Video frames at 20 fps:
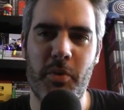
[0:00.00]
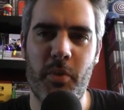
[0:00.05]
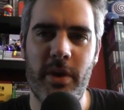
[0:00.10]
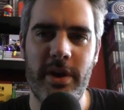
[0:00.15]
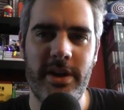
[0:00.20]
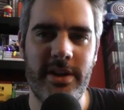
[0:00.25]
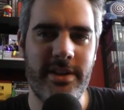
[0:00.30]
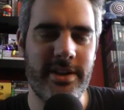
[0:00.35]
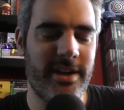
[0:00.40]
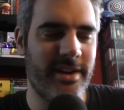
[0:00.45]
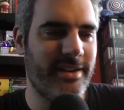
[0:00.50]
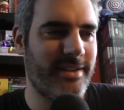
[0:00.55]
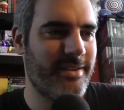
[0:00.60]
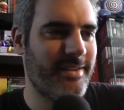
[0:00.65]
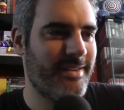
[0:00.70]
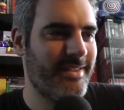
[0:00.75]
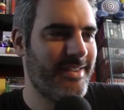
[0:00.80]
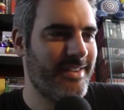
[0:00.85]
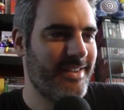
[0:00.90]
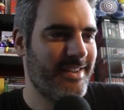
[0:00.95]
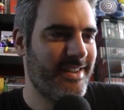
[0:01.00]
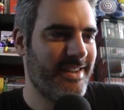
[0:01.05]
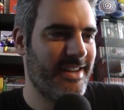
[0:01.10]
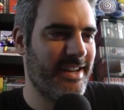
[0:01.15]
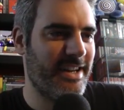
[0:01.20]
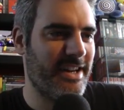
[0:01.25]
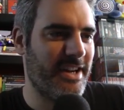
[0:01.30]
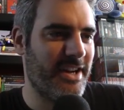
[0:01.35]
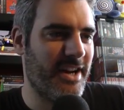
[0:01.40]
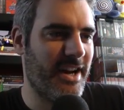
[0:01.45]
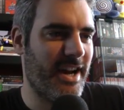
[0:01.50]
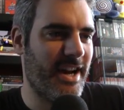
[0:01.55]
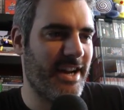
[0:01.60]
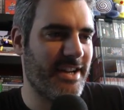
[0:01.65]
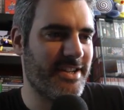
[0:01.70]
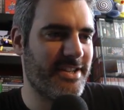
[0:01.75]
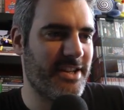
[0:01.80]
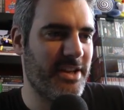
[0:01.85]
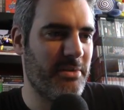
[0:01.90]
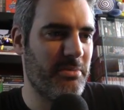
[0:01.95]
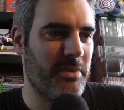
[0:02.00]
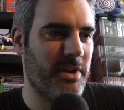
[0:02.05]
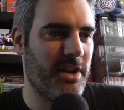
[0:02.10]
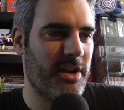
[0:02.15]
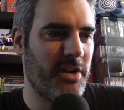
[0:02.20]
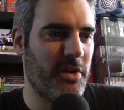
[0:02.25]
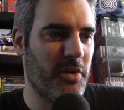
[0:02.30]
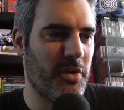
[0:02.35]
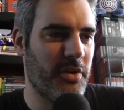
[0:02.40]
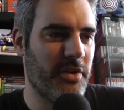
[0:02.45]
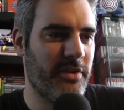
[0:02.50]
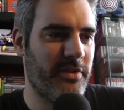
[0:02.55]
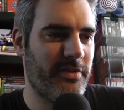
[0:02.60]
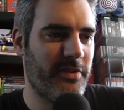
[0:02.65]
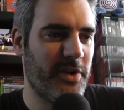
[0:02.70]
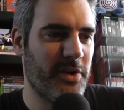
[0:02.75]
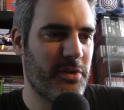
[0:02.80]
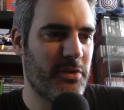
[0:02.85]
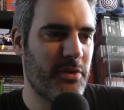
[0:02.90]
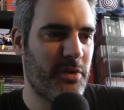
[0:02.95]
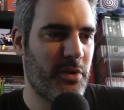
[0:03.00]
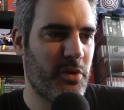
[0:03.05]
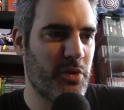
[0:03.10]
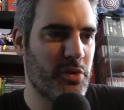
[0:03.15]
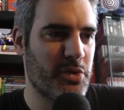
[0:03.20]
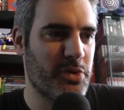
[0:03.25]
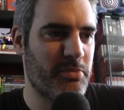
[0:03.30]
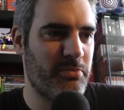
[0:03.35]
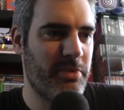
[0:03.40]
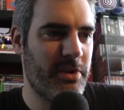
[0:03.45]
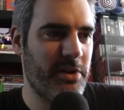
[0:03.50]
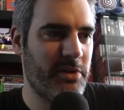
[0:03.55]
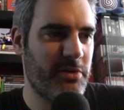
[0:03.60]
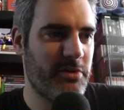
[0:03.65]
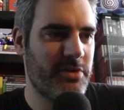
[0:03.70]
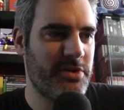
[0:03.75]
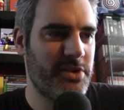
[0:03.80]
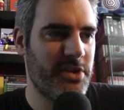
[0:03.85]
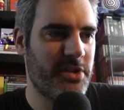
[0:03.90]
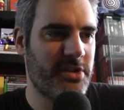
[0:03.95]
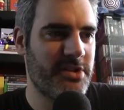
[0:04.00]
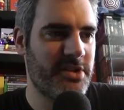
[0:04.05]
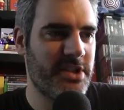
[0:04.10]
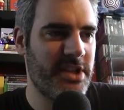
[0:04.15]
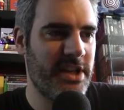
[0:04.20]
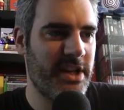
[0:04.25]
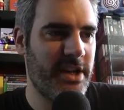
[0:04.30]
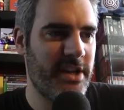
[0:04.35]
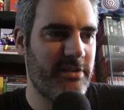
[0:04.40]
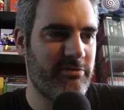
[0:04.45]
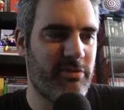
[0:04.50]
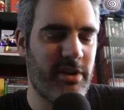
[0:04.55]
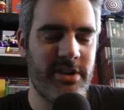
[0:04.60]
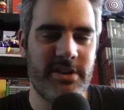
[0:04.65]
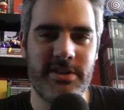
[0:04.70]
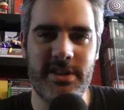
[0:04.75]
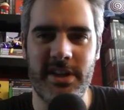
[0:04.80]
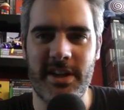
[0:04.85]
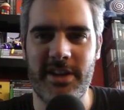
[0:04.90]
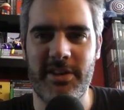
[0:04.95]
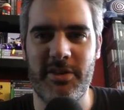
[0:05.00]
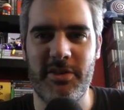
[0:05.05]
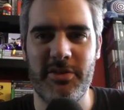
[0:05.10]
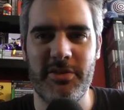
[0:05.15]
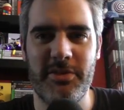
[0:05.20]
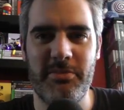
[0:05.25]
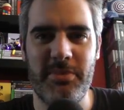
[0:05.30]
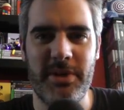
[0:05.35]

away then at Imola on the final launch build. As you can see here, racing on the